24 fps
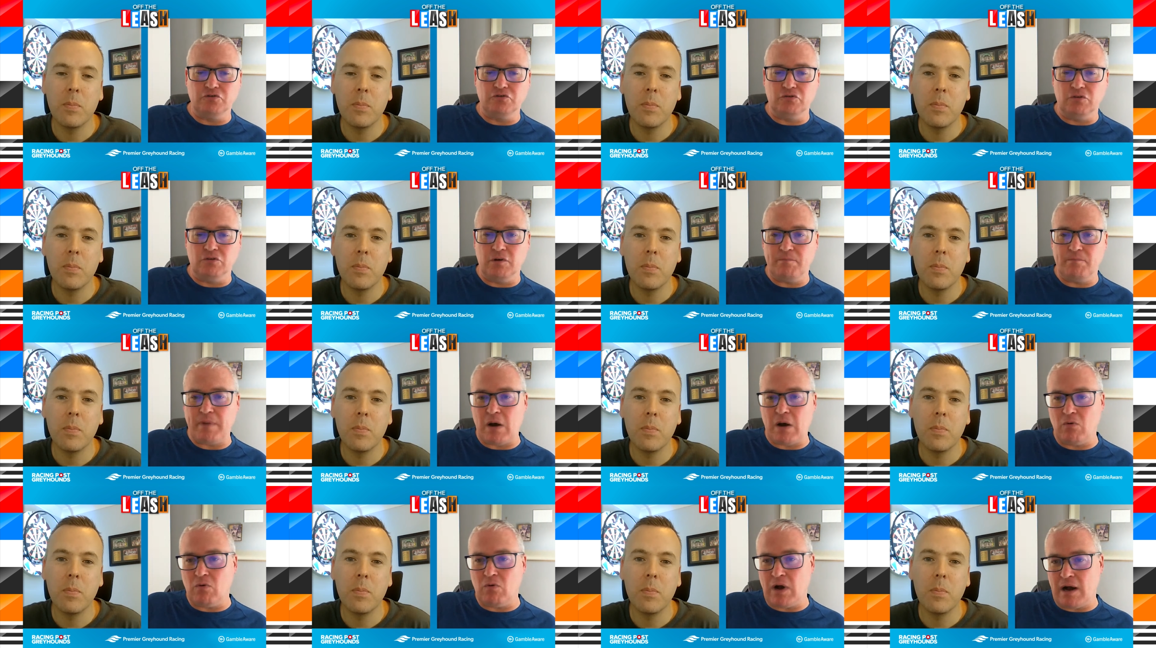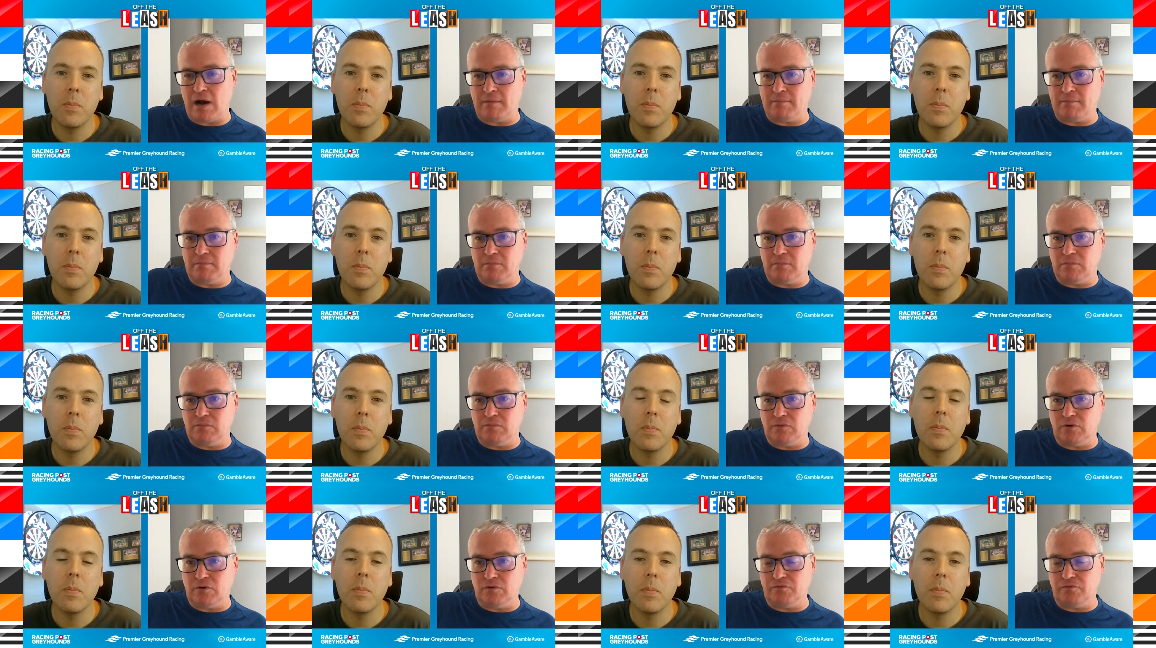Speaker 1: and joy bolt up
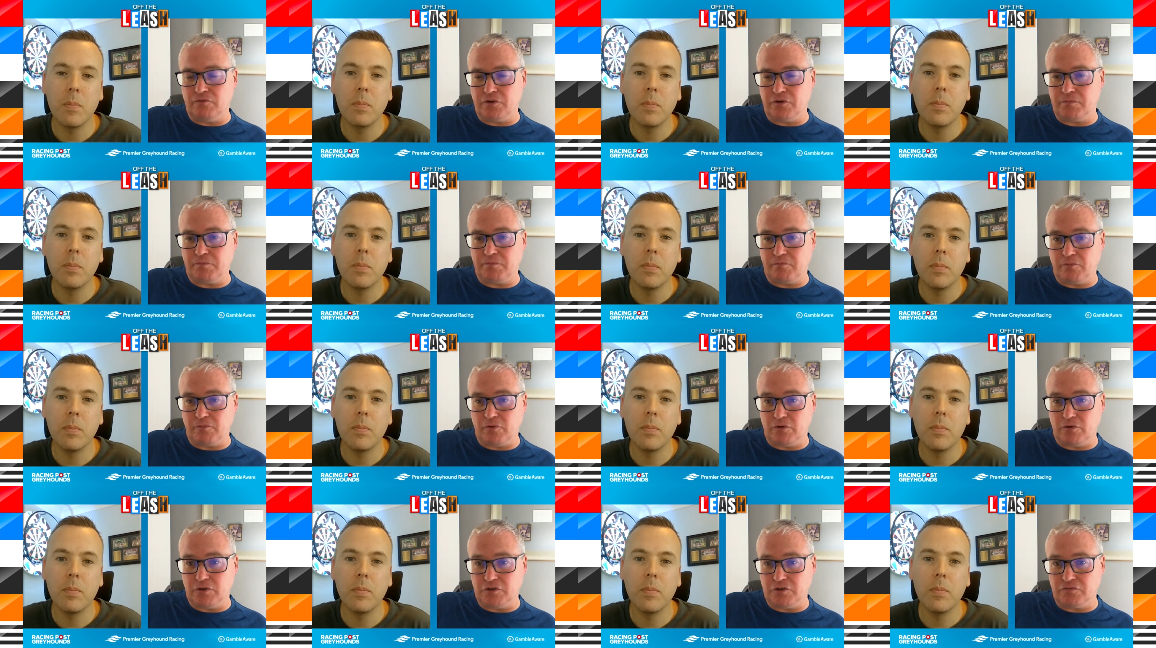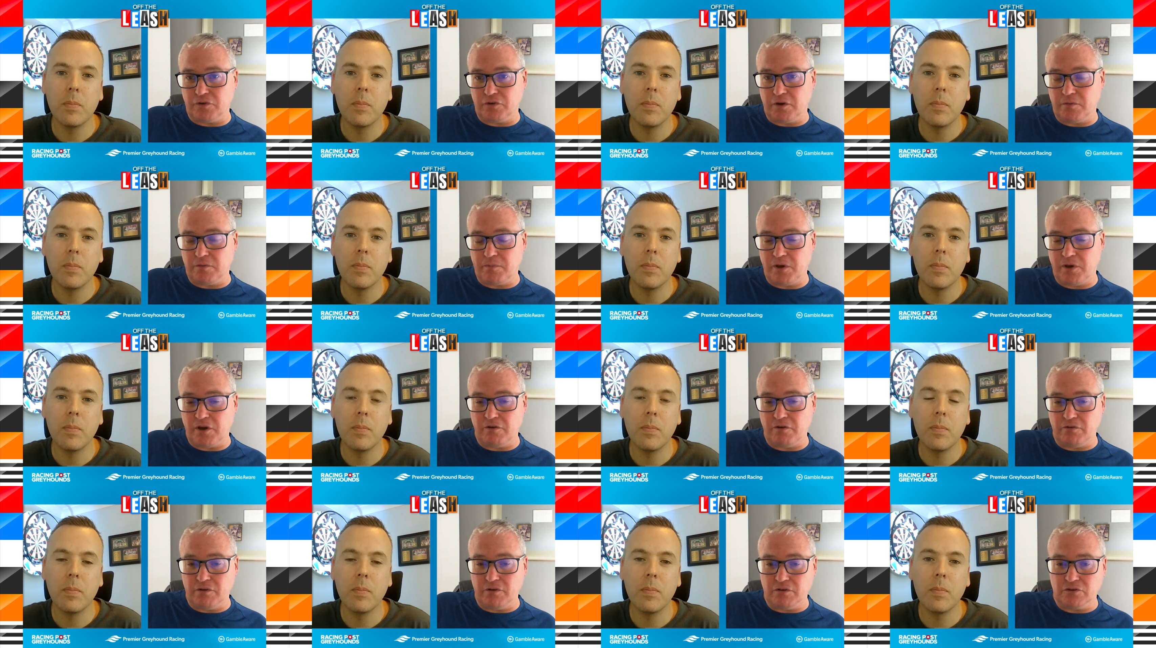on re, on his
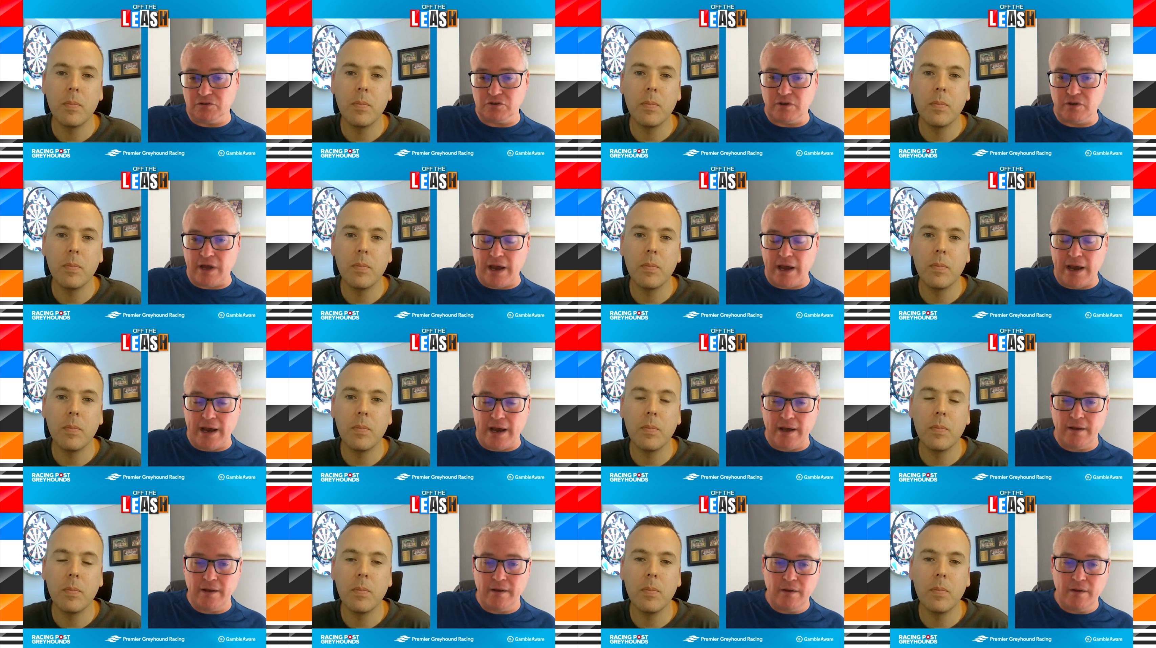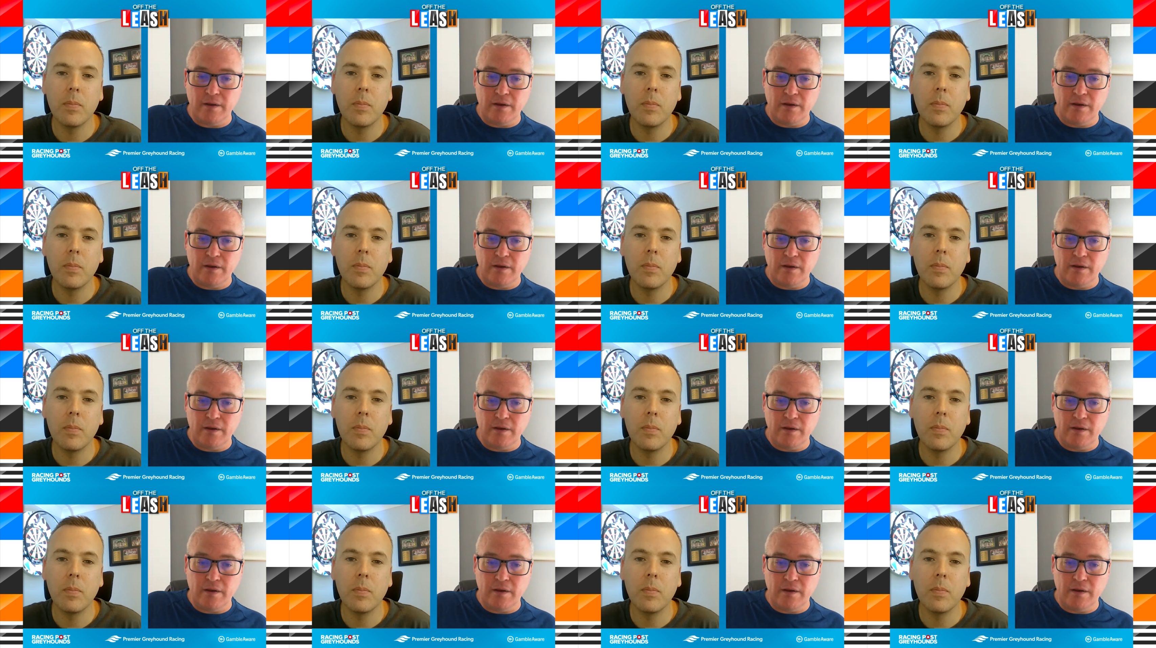reappearance. Now